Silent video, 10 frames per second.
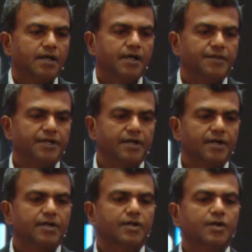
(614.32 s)

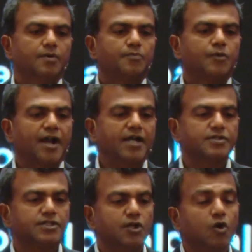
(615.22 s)

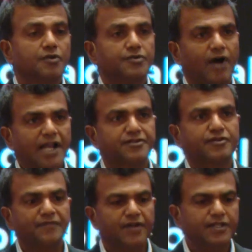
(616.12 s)
While
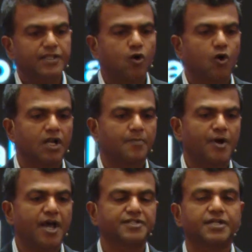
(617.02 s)
strengthening the local
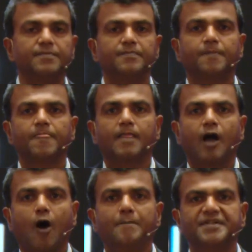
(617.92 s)
production,
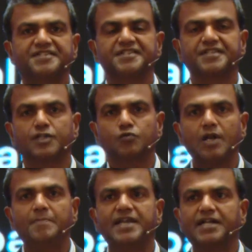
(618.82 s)
our businesses will
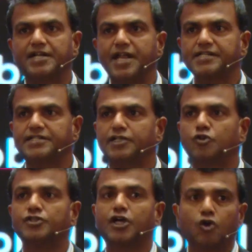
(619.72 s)
be connected to
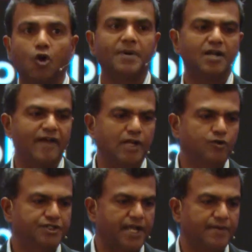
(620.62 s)
the global value
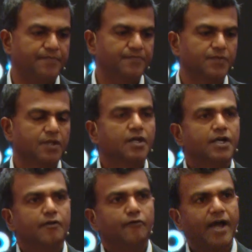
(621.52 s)
chain,
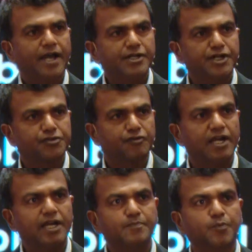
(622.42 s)
where industrial
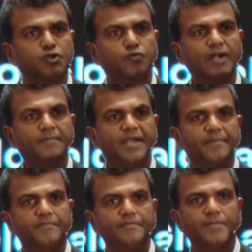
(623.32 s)
inputs will be
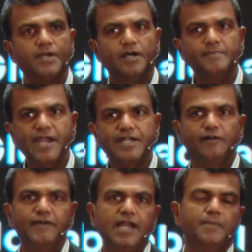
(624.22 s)
made
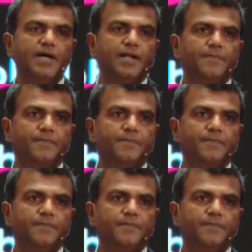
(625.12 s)
available